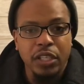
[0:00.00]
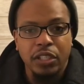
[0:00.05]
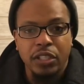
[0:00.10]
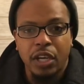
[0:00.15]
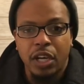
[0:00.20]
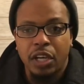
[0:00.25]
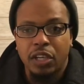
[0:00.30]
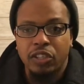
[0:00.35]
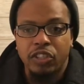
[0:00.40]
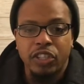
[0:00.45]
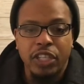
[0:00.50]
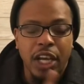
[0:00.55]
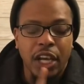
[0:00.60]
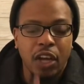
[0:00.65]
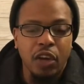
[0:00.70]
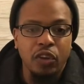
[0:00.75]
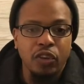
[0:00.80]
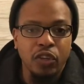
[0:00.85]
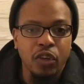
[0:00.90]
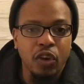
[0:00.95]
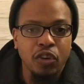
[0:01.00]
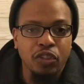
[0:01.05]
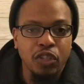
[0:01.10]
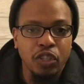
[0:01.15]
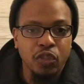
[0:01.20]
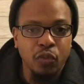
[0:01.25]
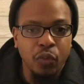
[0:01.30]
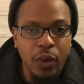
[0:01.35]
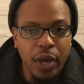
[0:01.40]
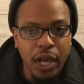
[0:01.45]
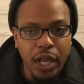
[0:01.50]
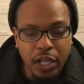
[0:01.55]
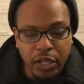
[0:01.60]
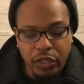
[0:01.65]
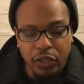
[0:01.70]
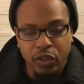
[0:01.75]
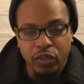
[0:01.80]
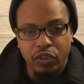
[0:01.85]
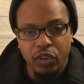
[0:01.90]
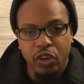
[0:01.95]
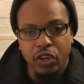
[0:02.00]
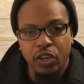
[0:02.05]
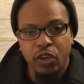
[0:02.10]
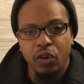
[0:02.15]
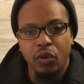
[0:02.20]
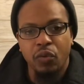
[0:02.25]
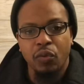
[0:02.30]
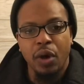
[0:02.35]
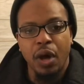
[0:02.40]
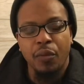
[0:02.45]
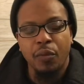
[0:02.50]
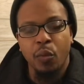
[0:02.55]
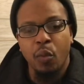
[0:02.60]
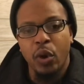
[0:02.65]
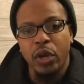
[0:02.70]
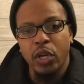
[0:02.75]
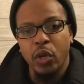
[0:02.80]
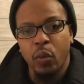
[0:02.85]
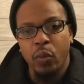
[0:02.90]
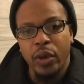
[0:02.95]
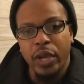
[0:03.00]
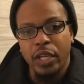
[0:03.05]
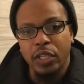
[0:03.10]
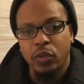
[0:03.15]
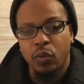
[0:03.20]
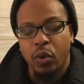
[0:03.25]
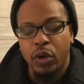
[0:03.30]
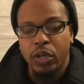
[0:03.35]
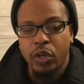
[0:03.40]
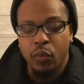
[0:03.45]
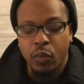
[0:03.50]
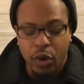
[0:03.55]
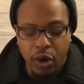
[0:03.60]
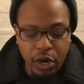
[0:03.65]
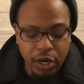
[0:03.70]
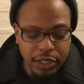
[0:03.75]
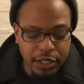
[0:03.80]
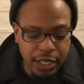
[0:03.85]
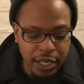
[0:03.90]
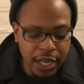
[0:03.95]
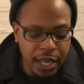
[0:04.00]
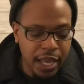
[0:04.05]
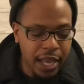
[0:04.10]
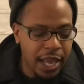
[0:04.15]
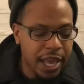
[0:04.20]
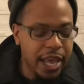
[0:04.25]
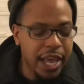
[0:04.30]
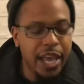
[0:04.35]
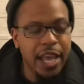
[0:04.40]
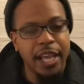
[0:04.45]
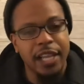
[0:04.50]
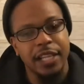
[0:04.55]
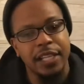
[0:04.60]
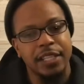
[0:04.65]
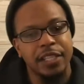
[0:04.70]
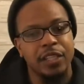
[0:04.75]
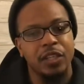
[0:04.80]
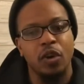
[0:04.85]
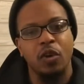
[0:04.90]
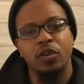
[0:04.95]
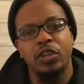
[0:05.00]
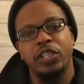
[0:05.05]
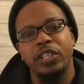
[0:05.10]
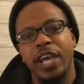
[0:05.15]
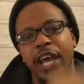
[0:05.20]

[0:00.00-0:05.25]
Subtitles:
So check out those as well. Those are the Wonder Wings, Wonder Works, and Saucony